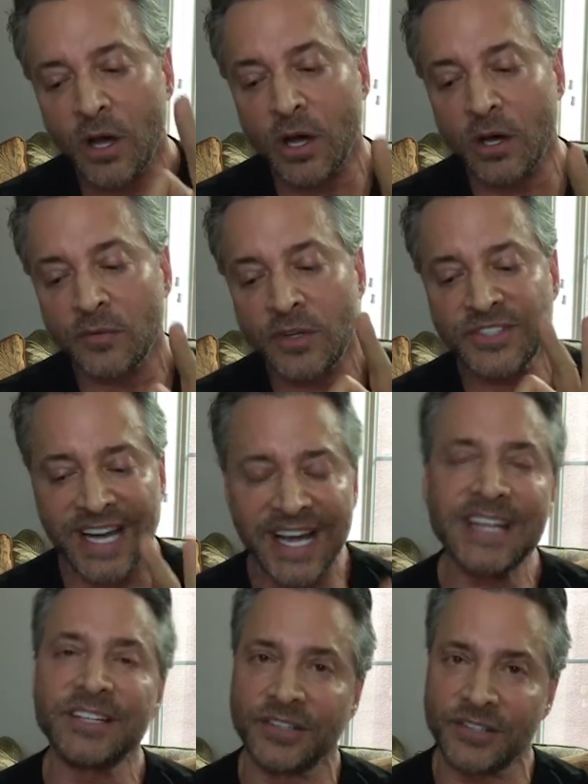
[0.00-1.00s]
of
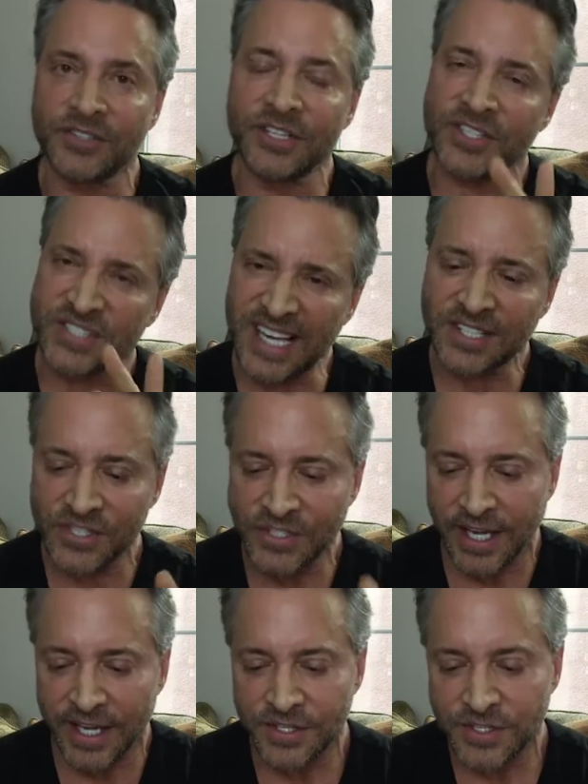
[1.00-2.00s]
Titans
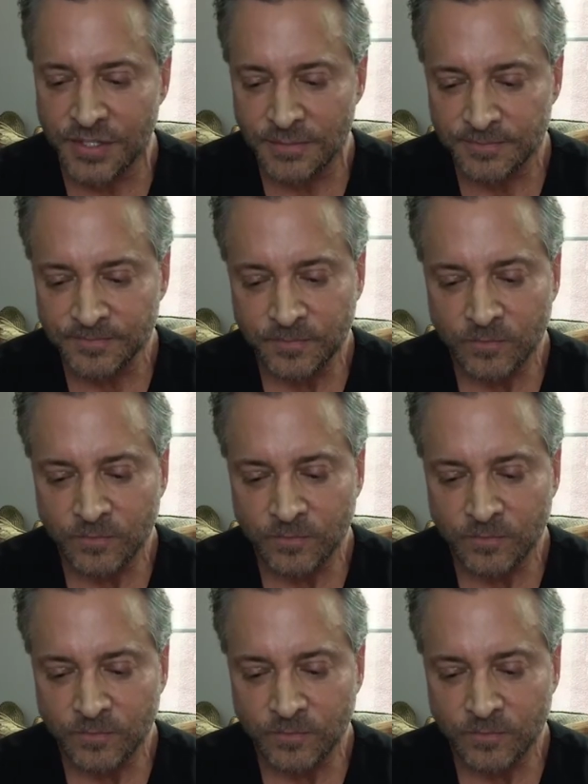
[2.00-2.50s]
necessitates